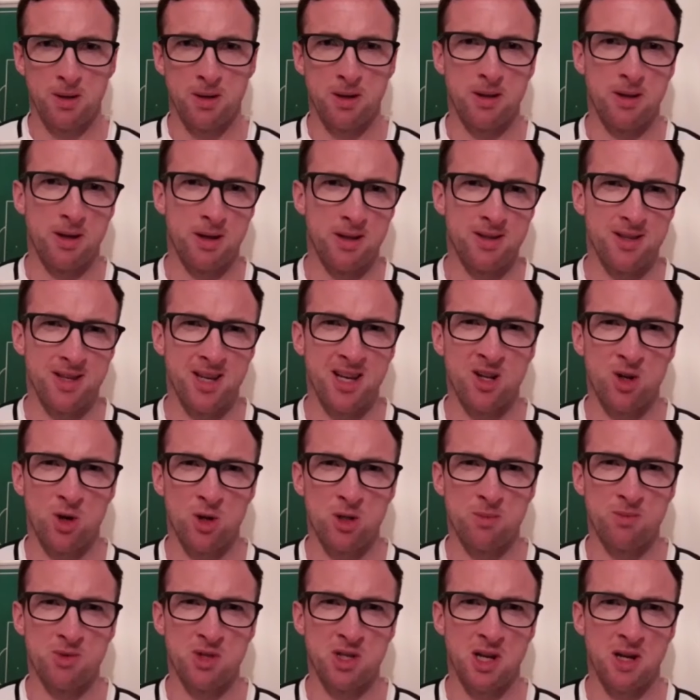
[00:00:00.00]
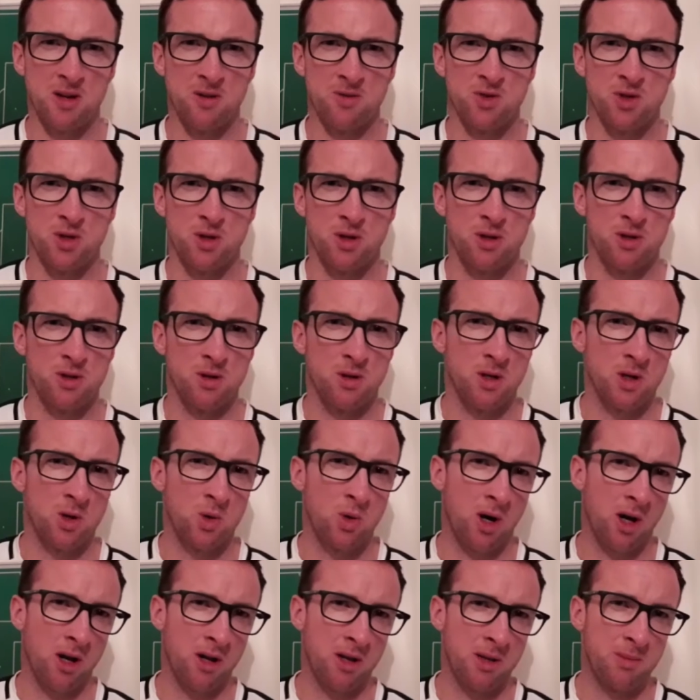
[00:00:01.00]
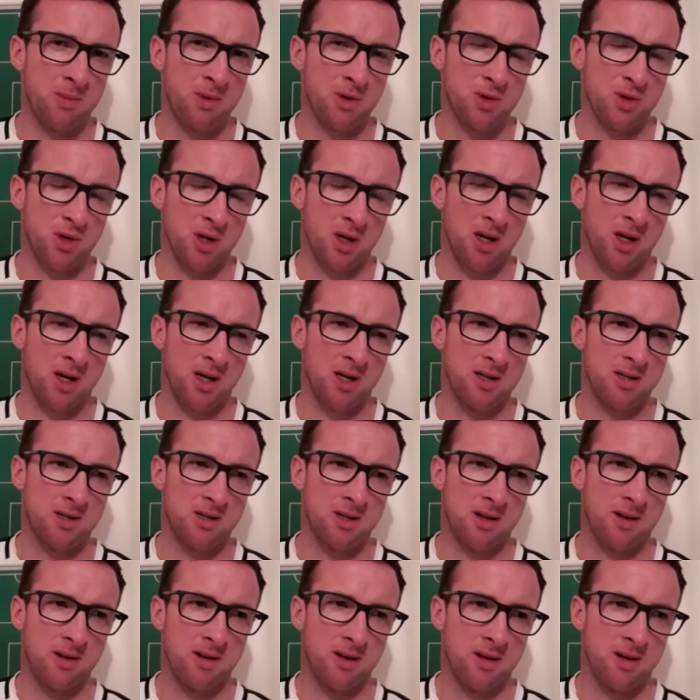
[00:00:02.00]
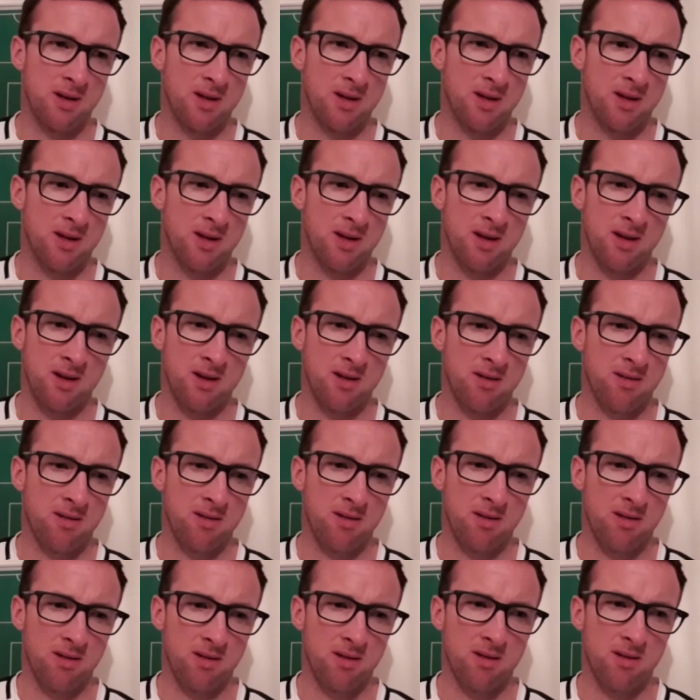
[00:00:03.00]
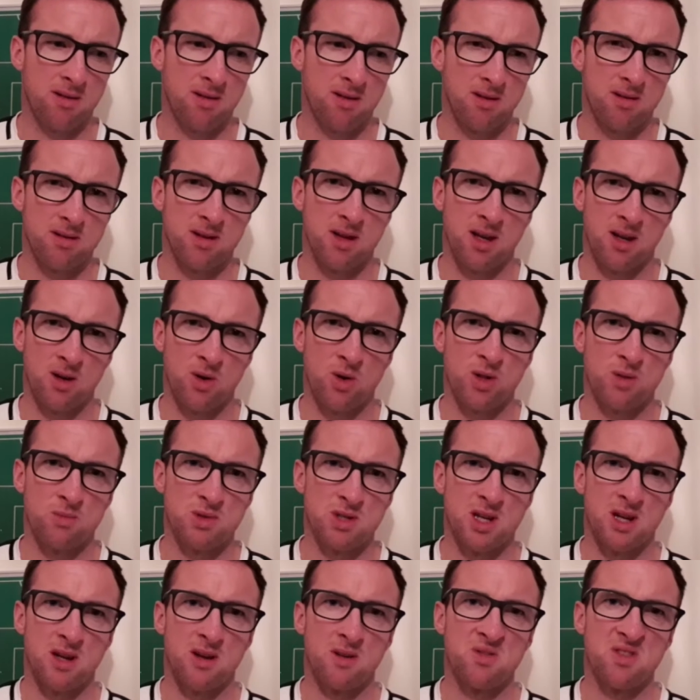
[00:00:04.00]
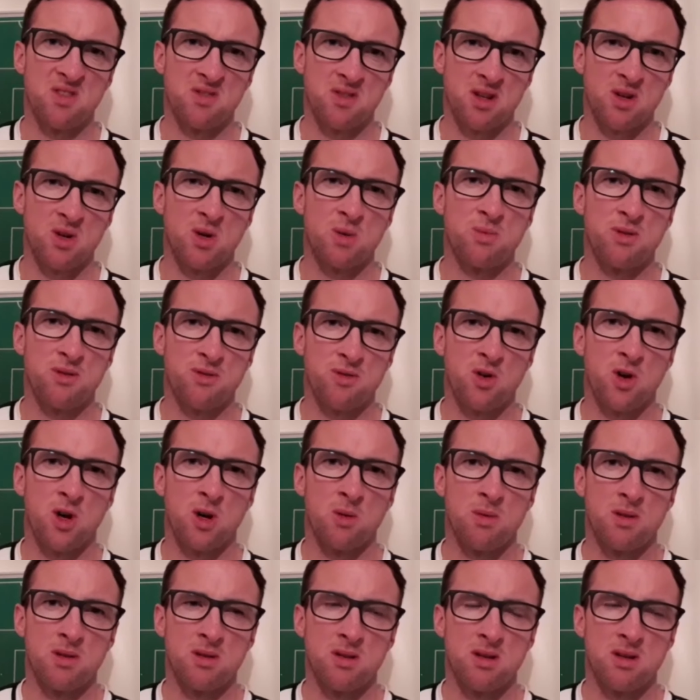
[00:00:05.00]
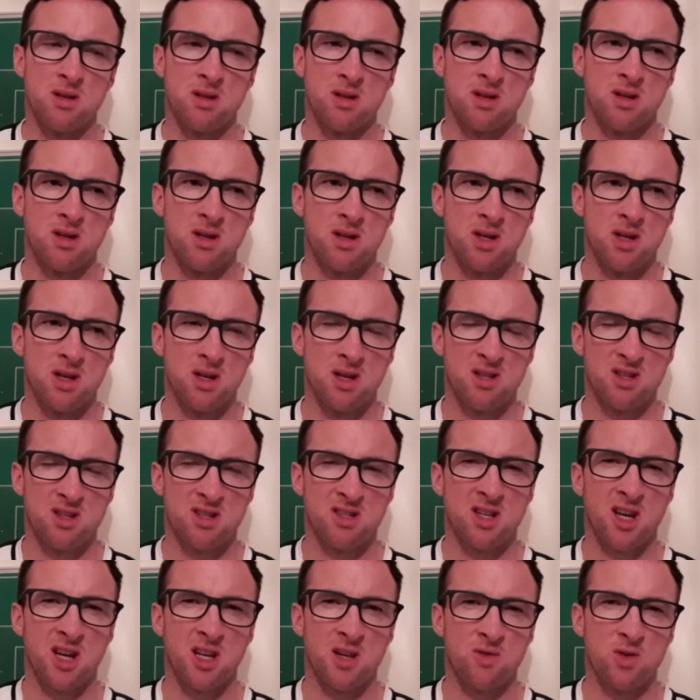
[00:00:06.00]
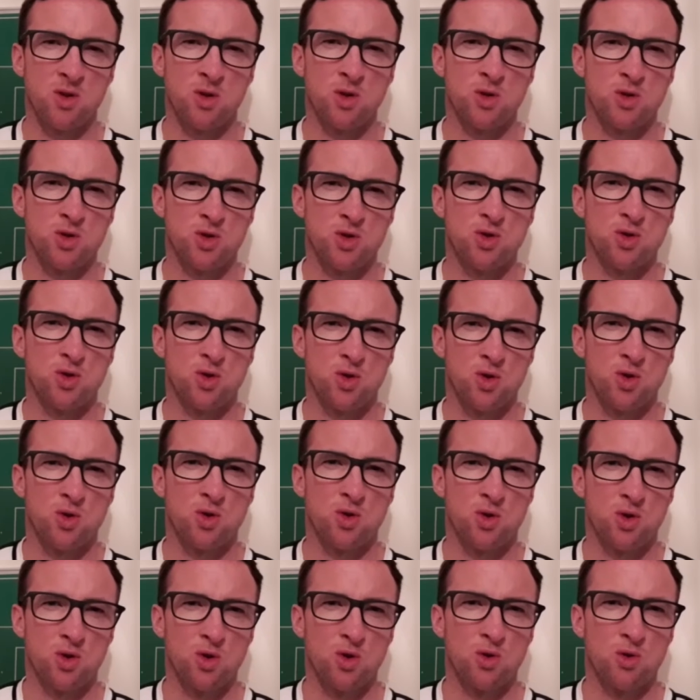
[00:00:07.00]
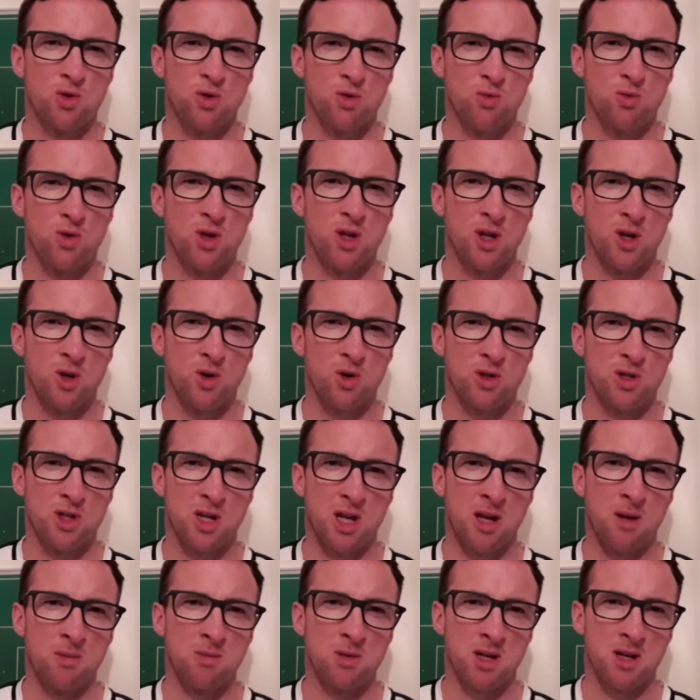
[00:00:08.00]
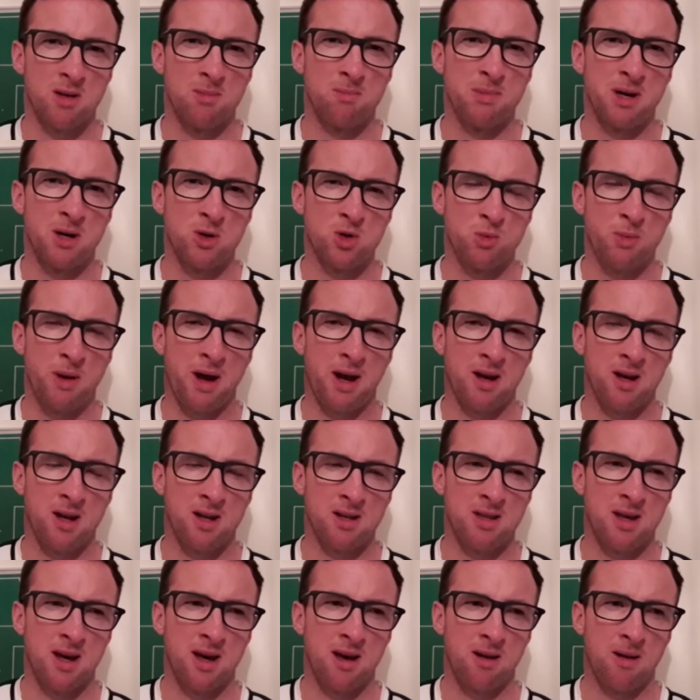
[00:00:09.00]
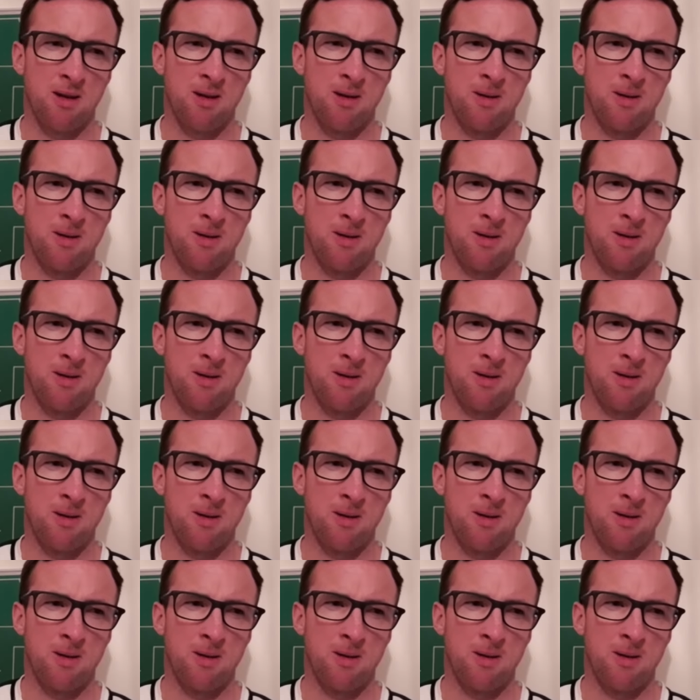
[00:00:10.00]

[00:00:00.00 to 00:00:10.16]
And they know themselves. They're a quality bunch of guys, and they know themselves if they don't perform, and it's a sign of a good, really good team that can bounce back like that.